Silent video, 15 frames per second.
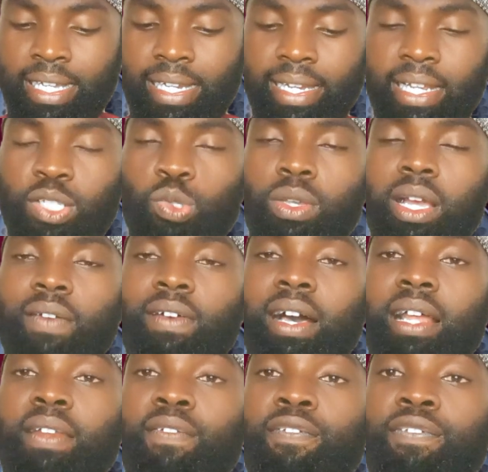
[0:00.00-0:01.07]
Next we have
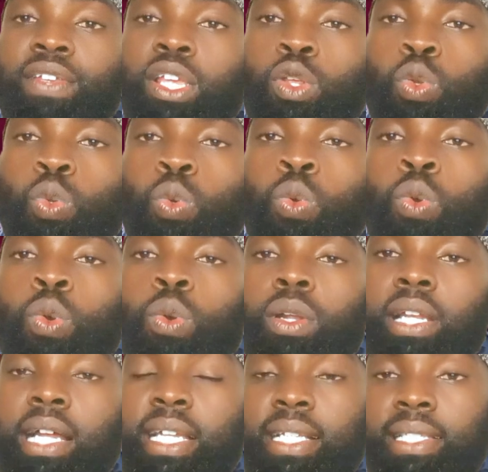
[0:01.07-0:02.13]
al-filu,
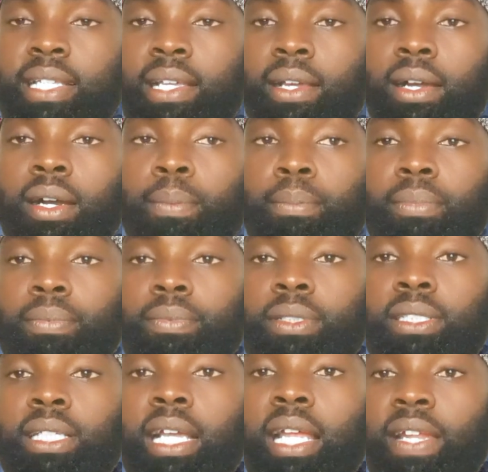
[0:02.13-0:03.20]
that is the
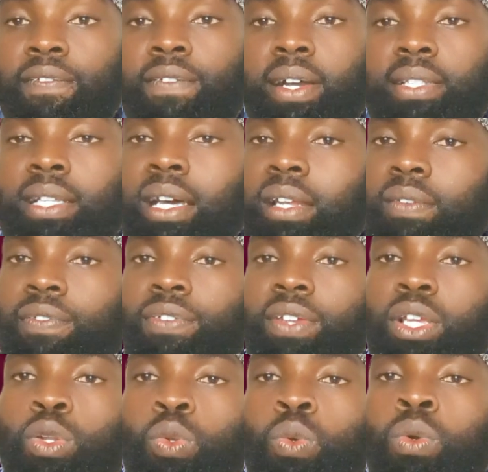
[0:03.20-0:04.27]
elephant.
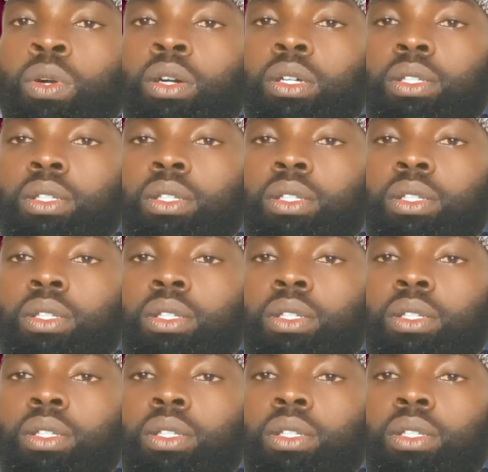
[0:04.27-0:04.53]
Al-filu